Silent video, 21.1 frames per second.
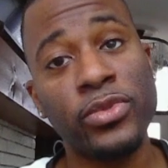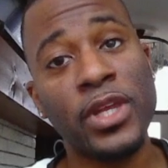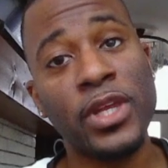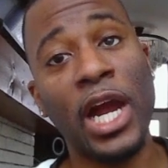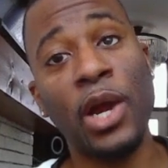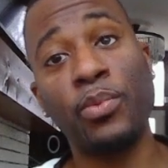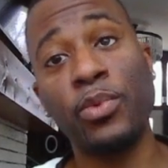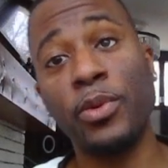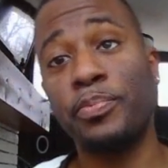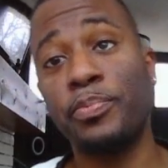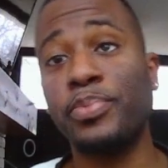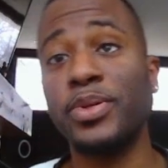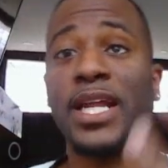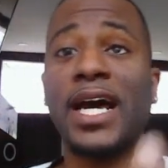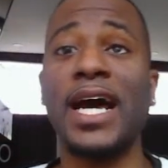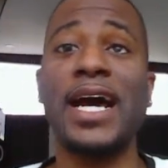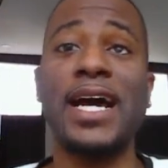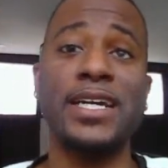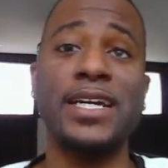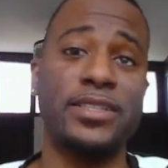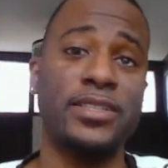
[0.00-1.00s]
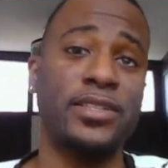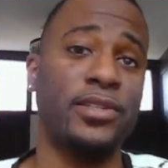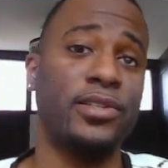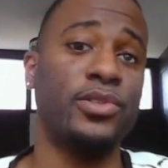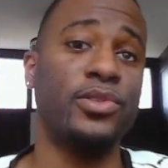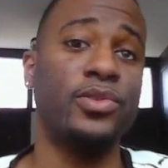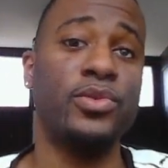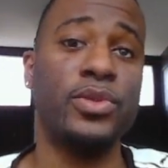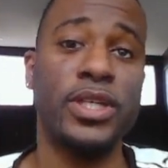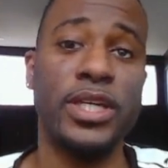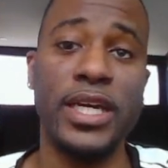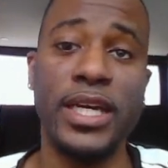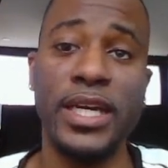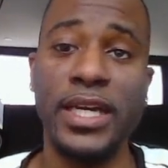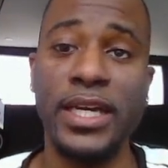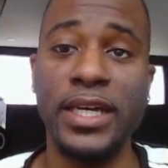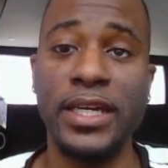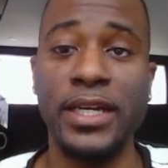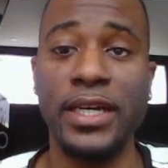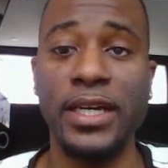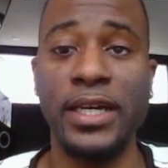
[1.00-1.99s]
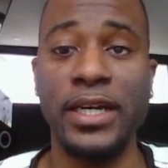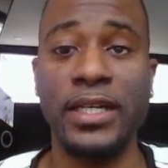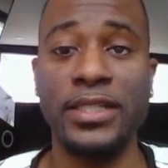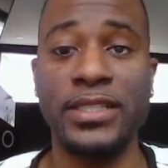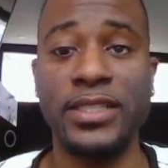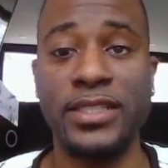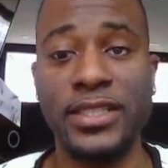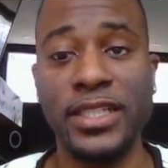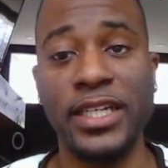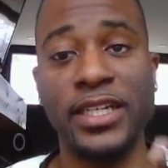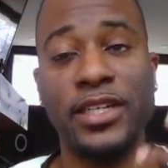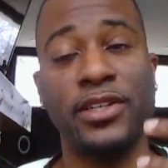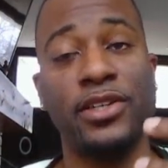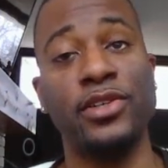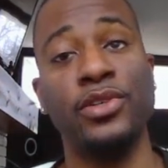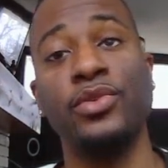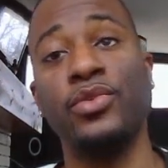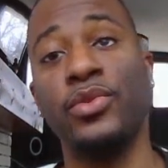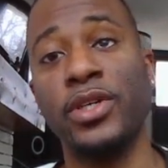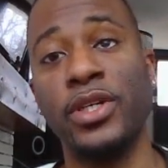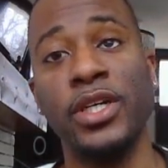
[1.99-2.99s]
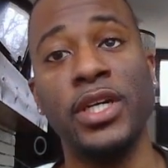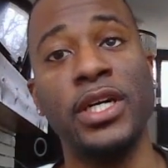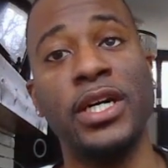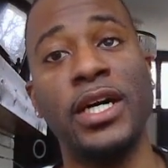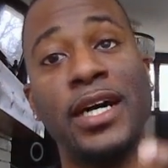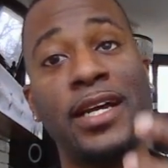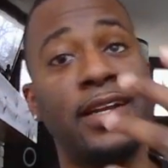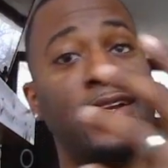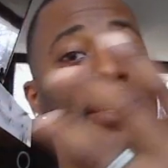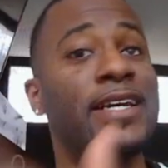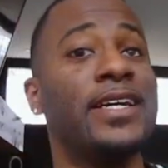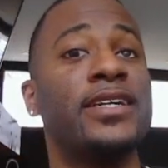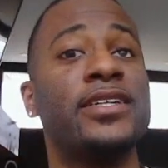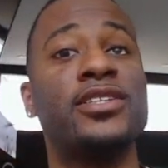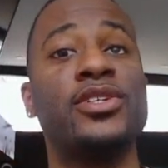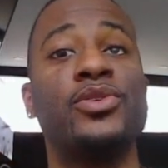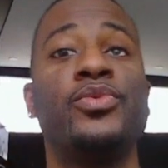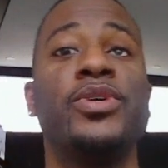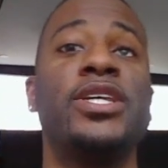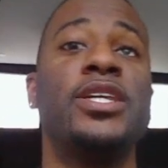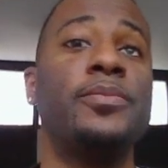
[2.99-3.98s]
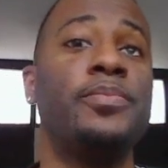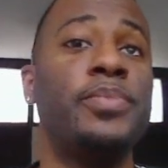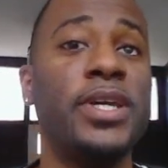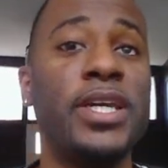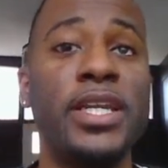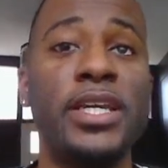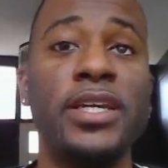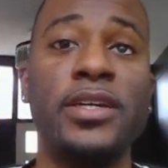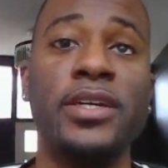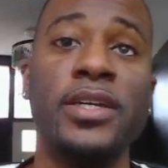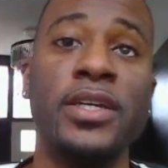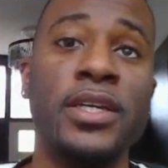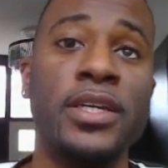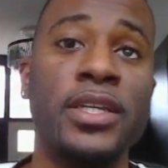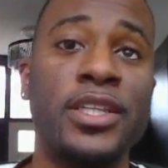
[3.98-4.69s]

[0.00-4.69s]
I replied to Luke and sent Luke a link to Wikipedia.